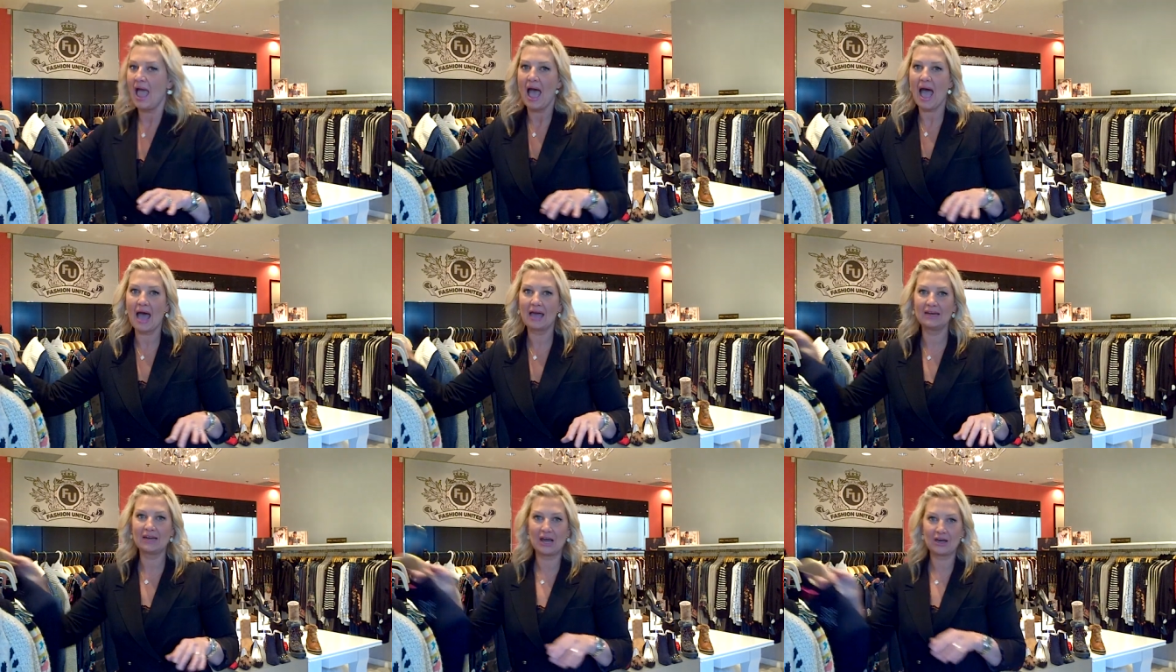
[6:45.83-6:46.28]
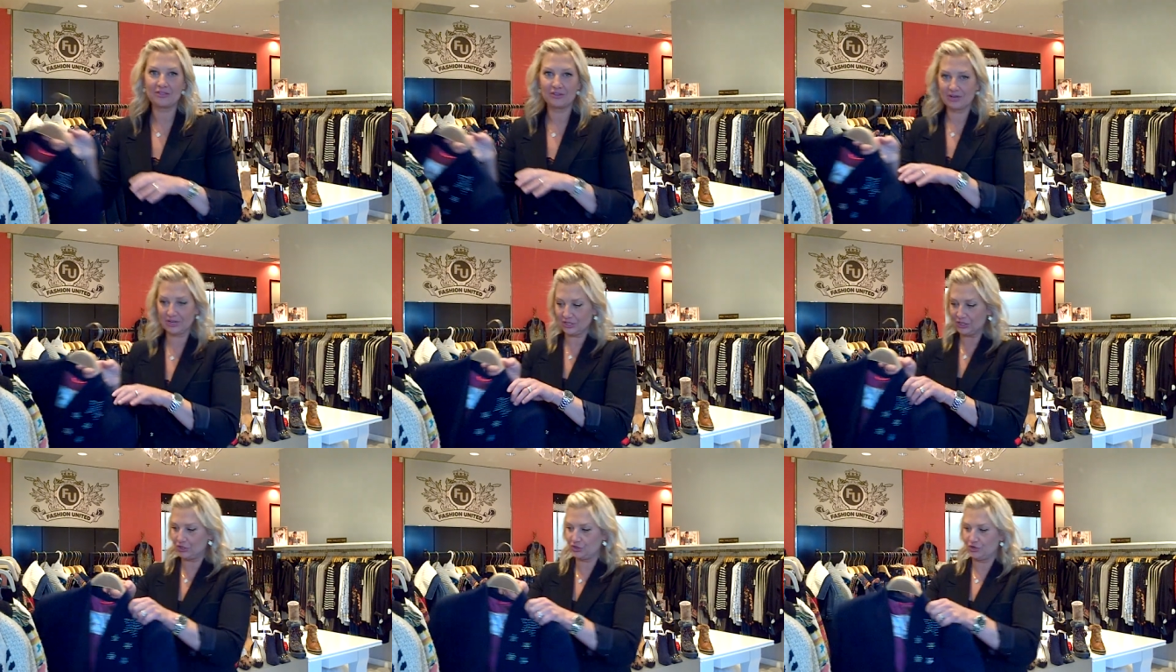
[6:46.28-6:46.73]
Another
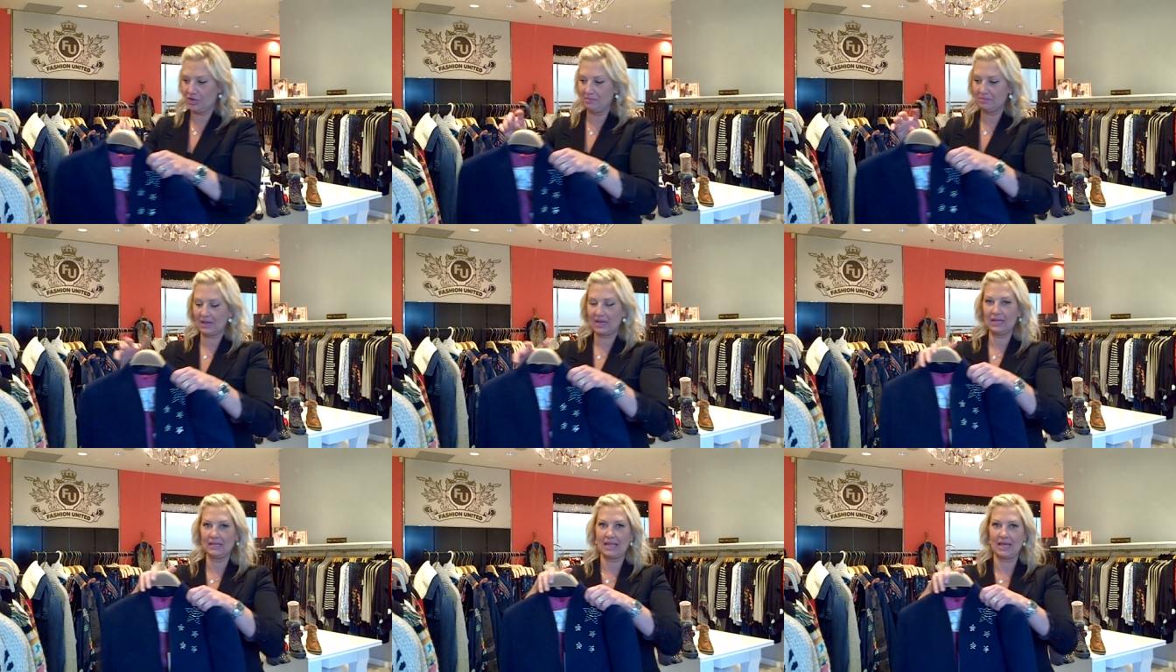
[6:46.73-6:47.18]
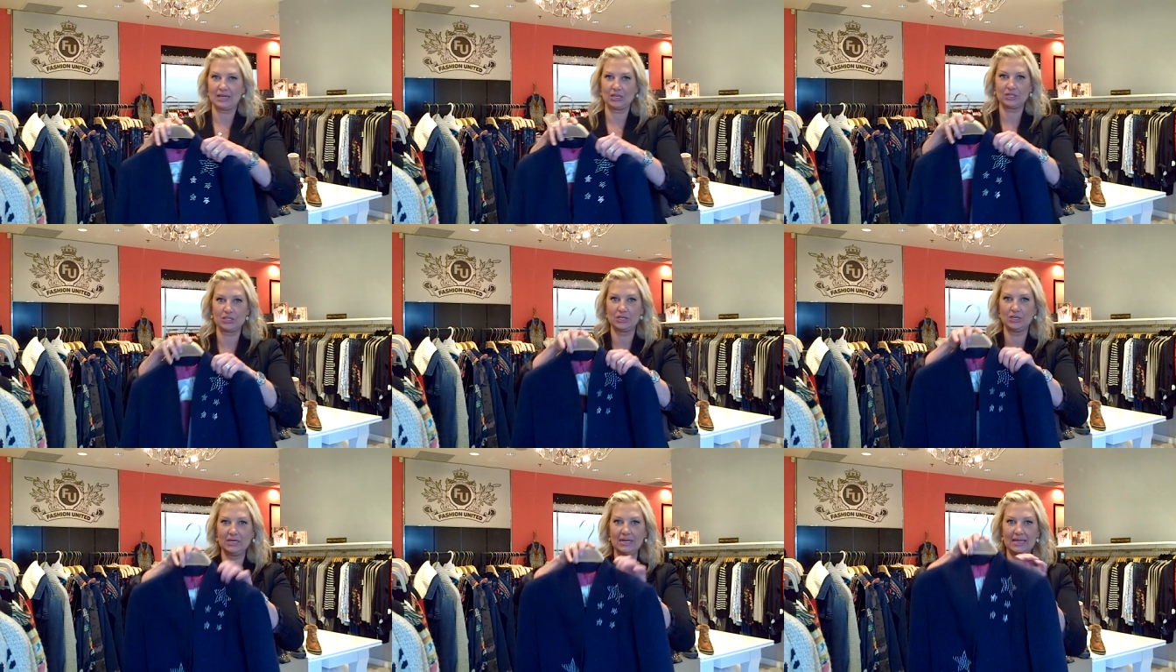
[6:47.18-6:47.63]
extreme
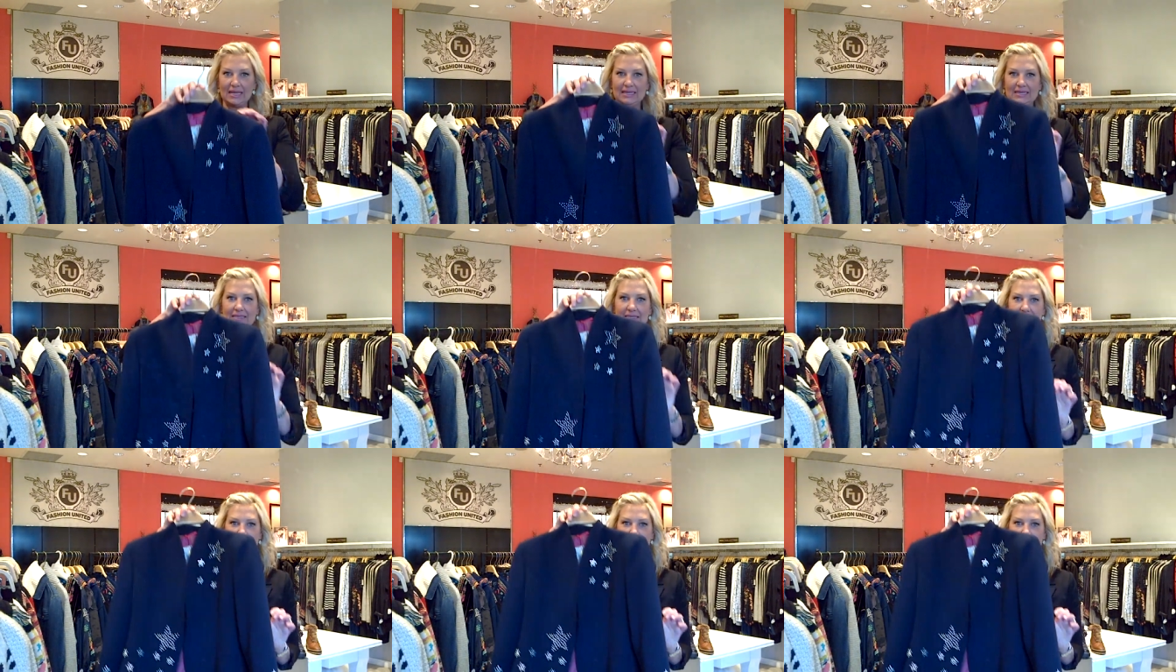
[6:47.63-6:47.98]
collection is